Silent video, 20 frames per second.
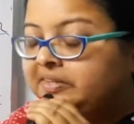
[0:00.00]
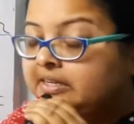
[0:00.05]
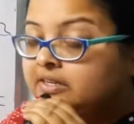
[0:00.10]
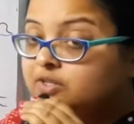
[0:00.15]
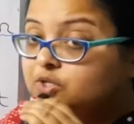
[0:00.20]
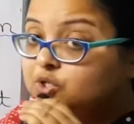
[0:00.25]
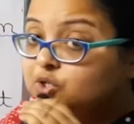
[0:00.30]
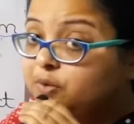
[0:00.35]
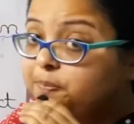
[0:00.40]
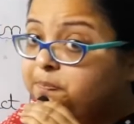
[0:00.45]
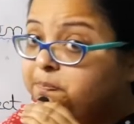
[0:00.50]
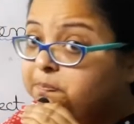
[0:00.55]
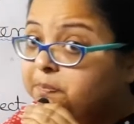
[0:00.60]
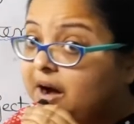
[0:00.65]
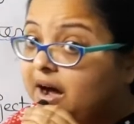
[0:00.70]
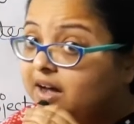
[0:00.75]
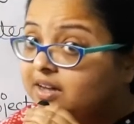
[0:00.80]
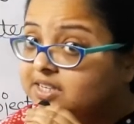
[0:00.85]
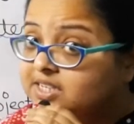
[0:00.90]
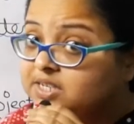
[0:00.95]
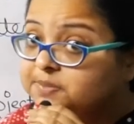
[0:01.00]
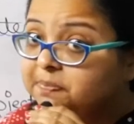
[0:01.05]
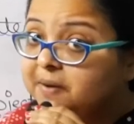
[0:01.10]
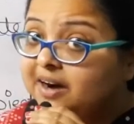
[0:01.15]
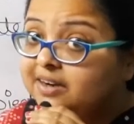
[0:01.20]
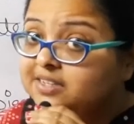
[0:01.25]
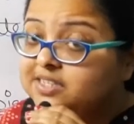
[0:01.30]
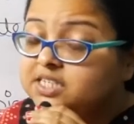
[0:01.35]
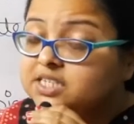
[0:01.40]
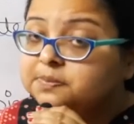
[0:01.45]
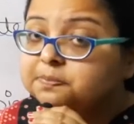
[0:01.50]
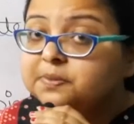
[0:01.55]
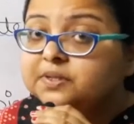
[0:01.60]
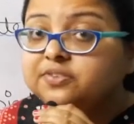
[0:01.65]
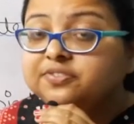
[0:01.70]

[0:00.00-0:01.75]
So, past participle